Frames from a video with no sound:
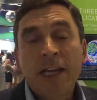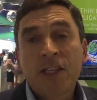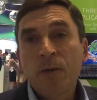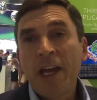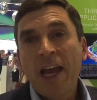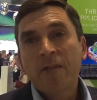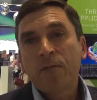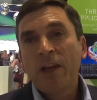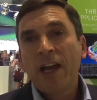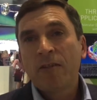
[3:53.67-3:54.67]
so we
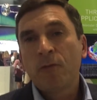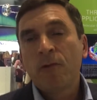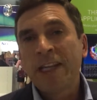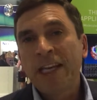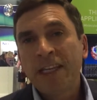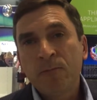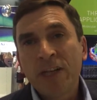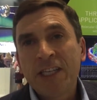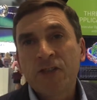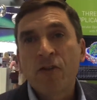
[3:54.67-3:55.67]
have a
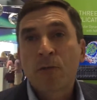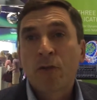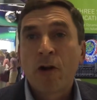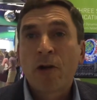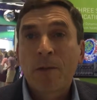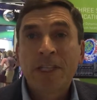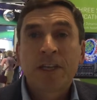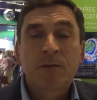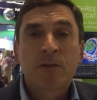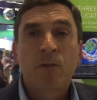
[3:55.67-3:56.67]
really strong program in
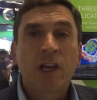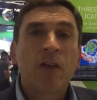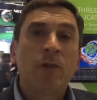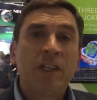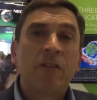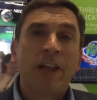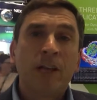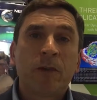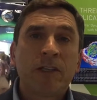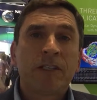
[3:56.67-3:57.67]
terms of working with
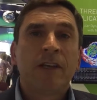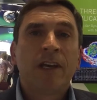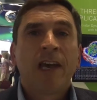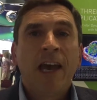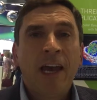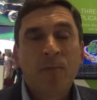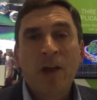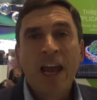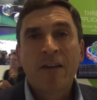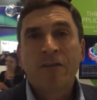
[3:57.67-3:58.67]
developers, and
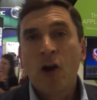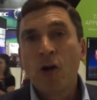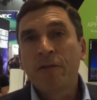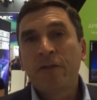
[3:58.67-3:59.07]
we have over